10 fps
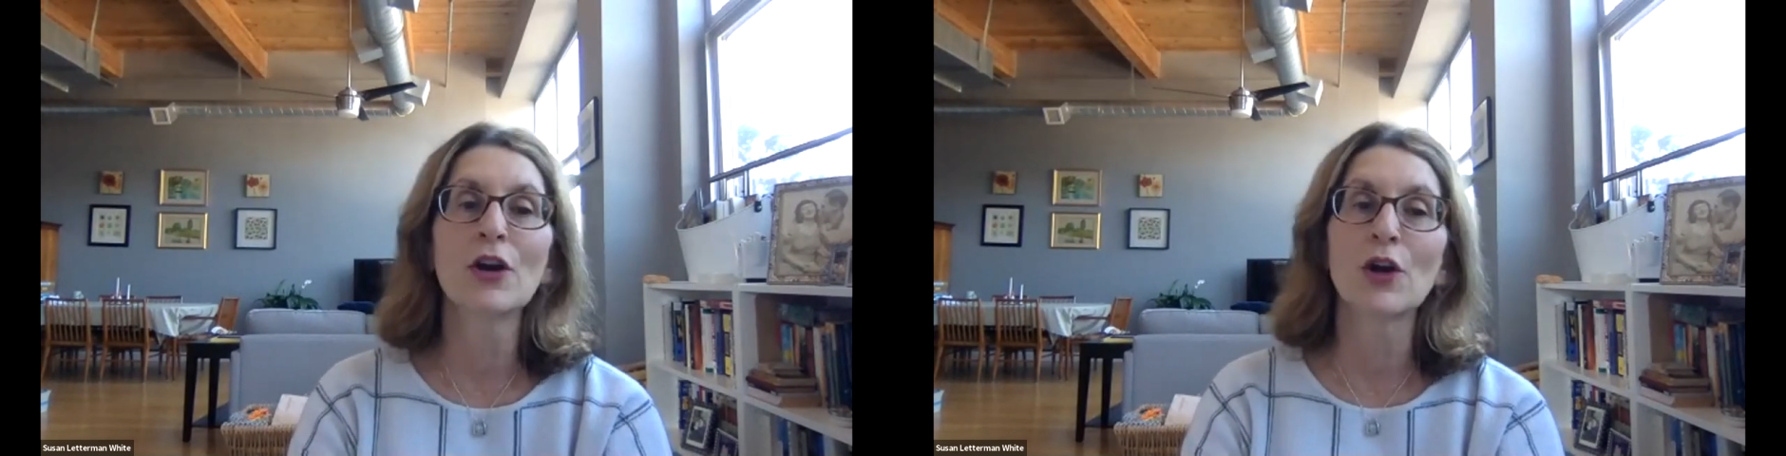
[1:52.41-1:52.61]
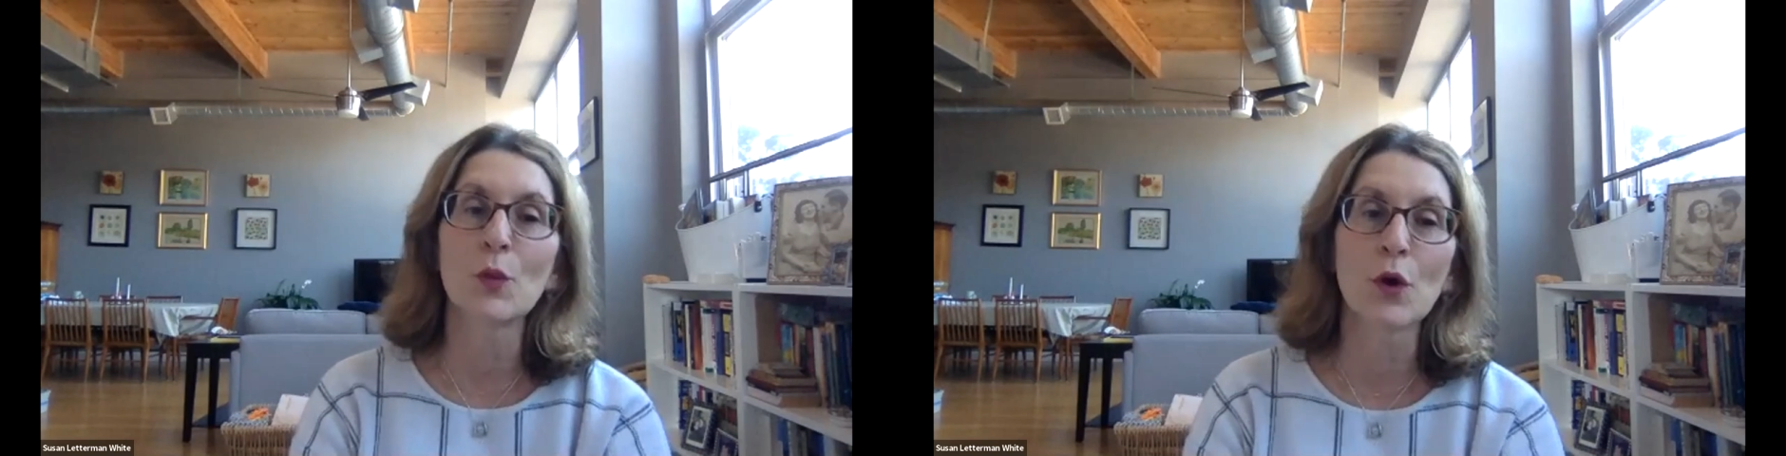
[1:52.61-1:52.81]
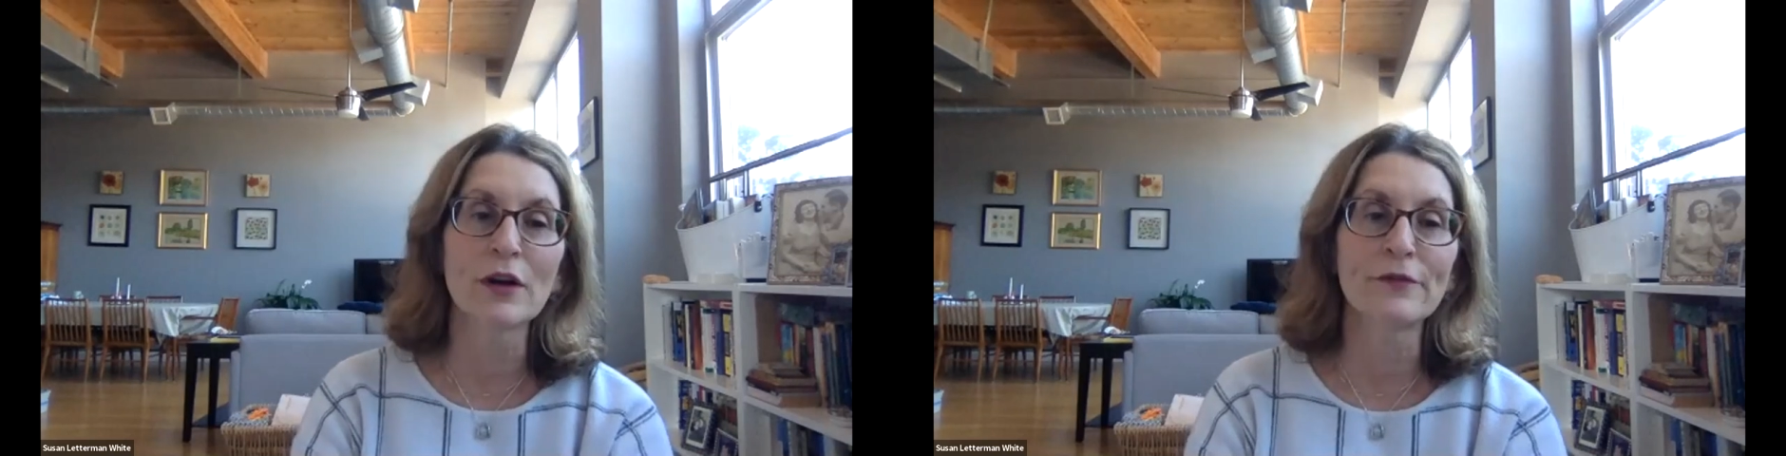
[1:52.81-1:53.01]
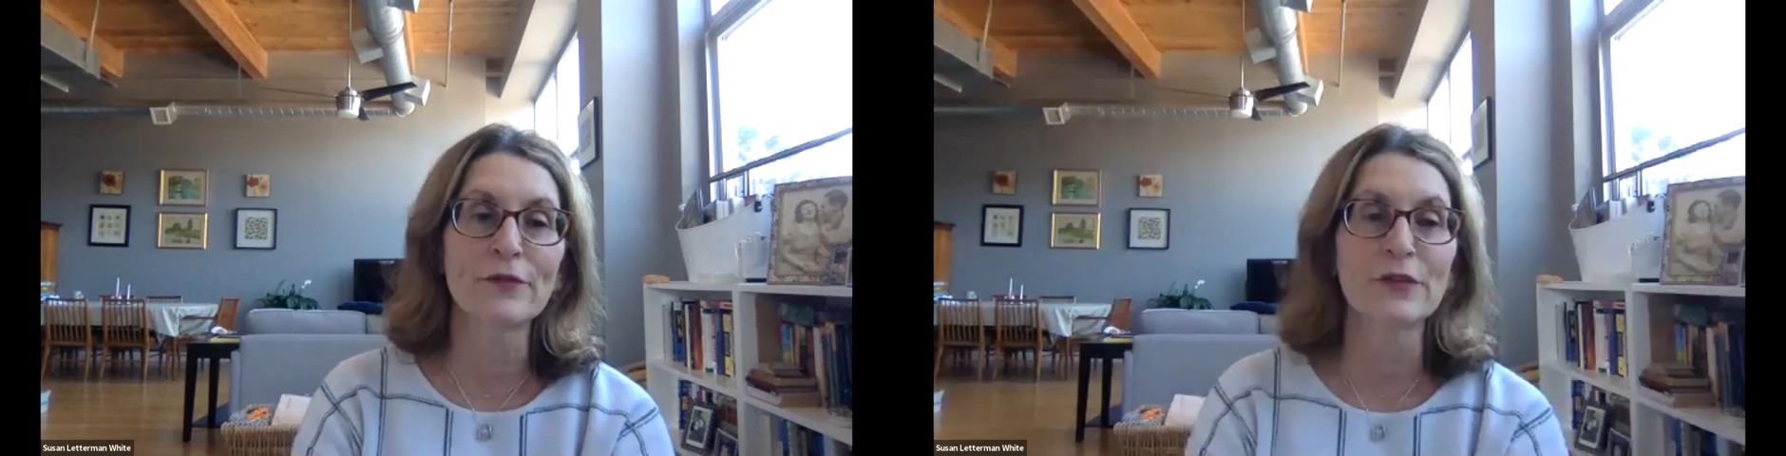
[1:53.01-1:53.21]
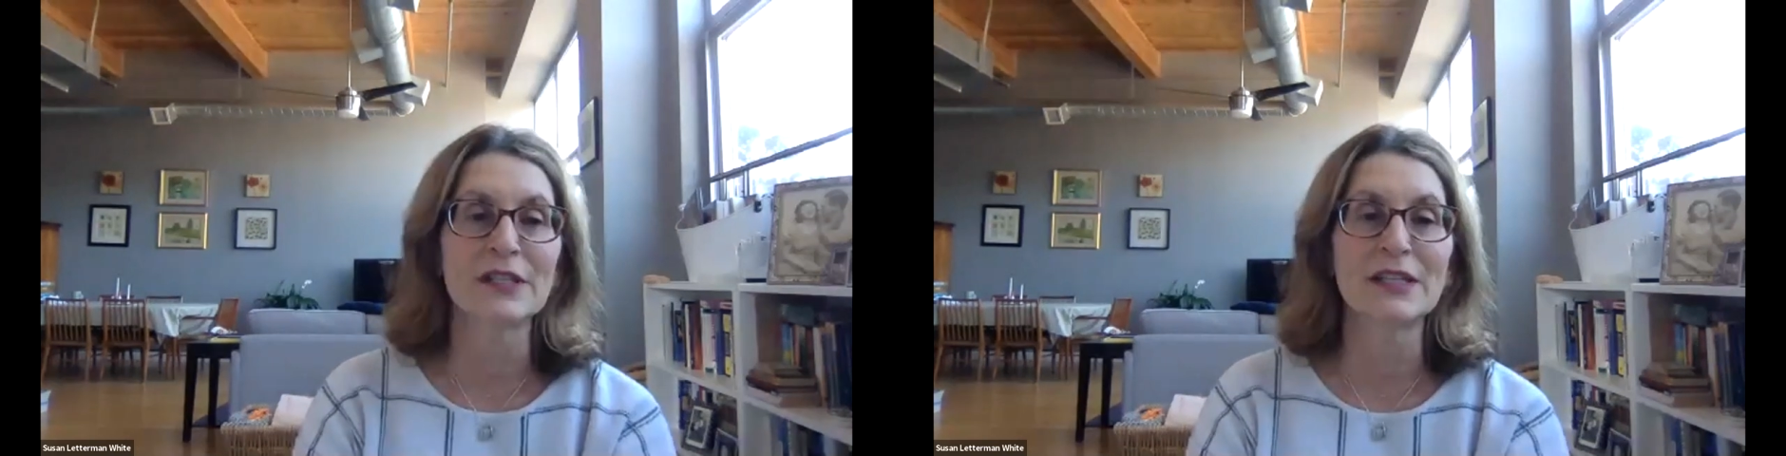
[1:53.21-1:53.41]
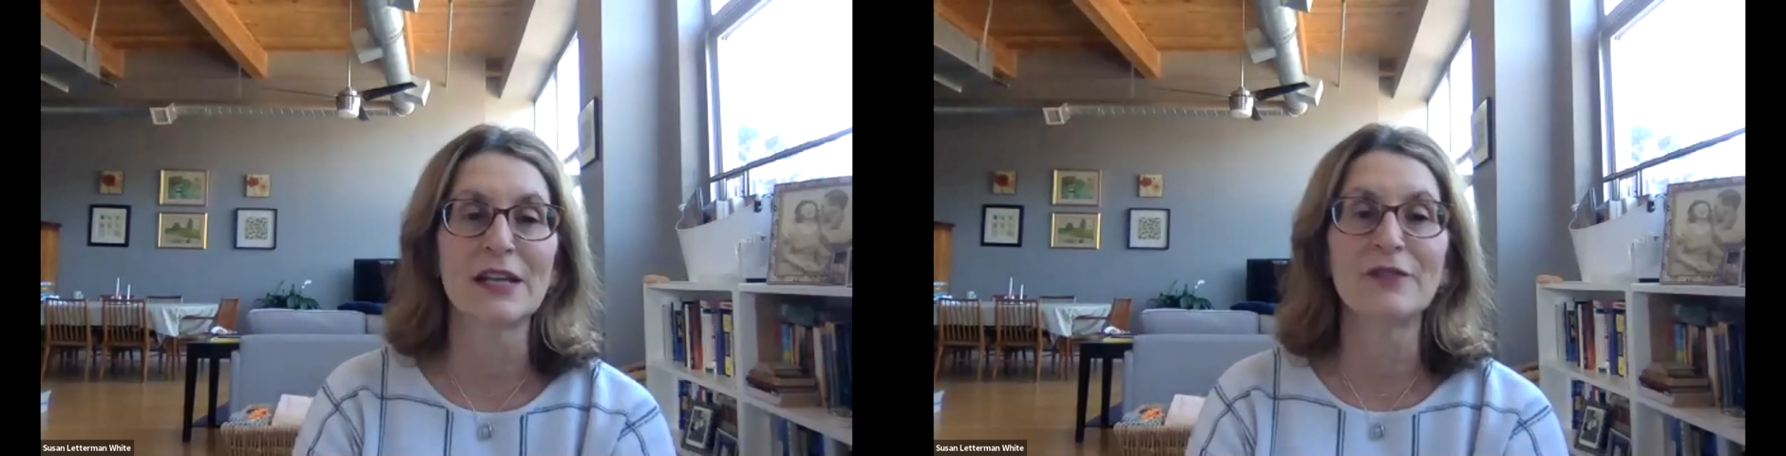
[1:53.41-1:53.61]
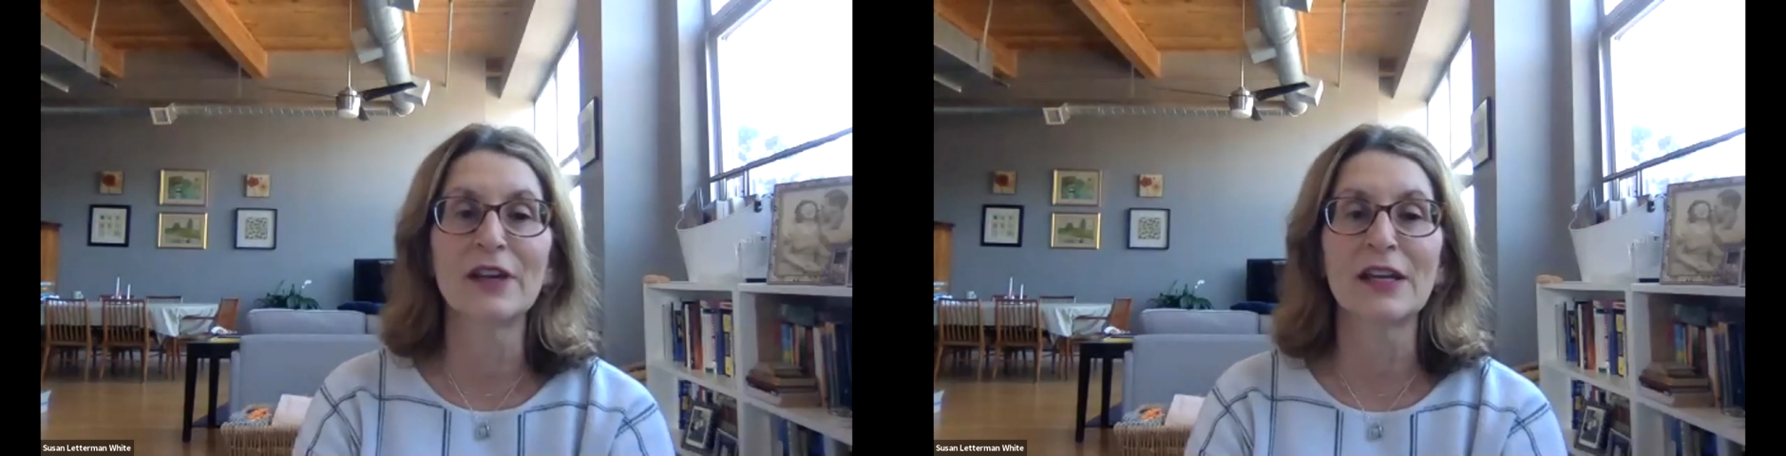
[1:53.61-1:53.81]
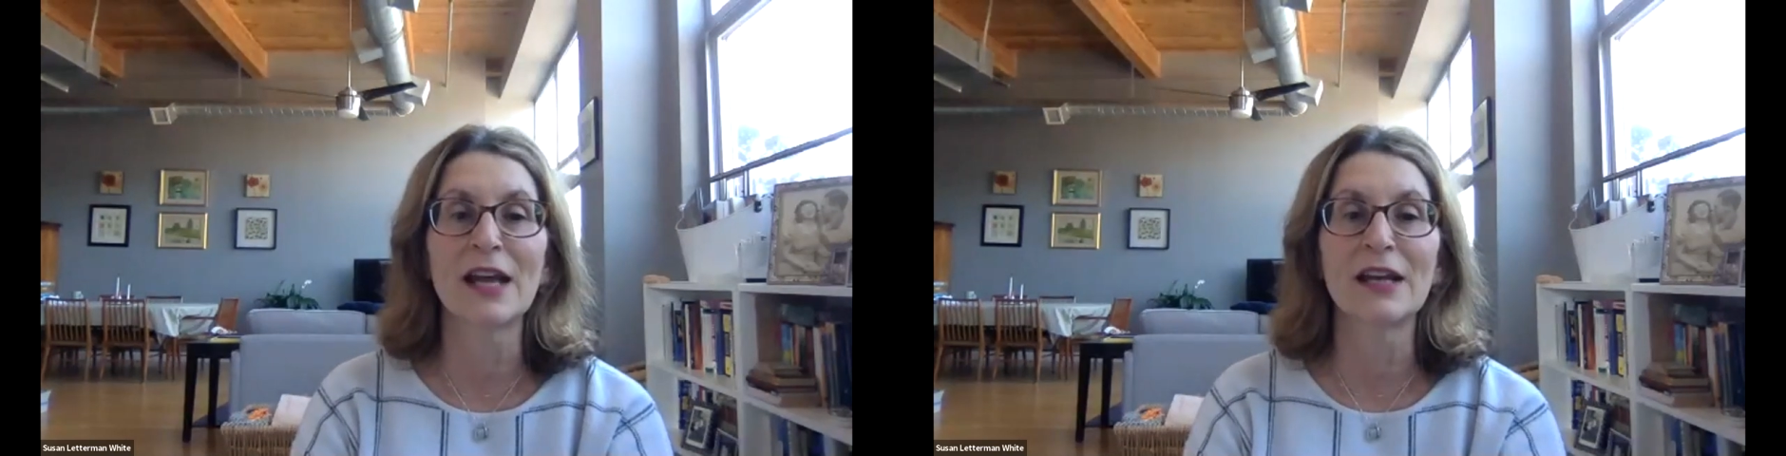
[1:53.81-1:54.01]
her work for the State of
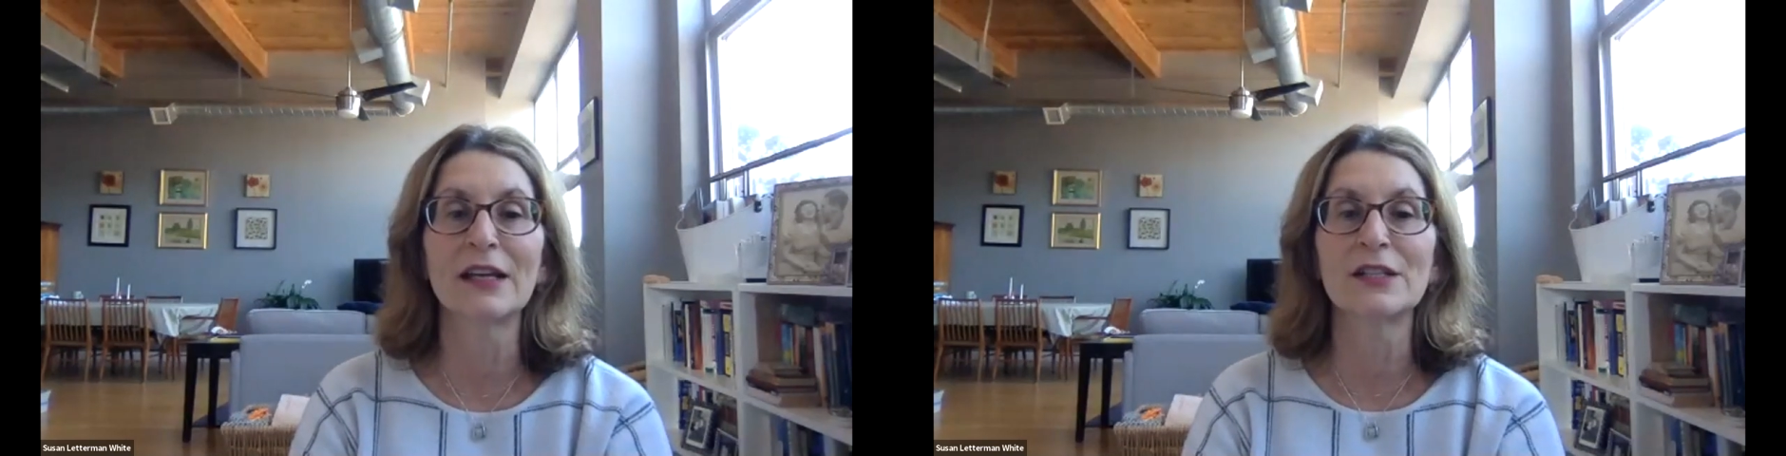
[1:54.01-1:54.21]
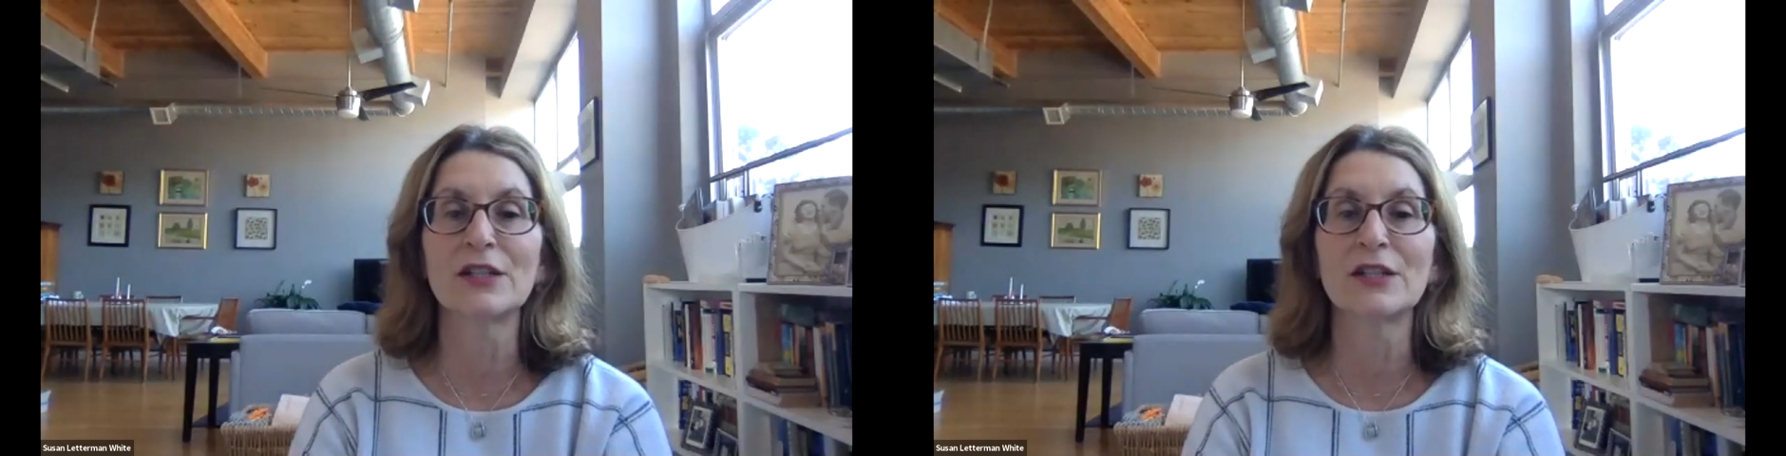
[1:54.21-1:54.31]
Connecticut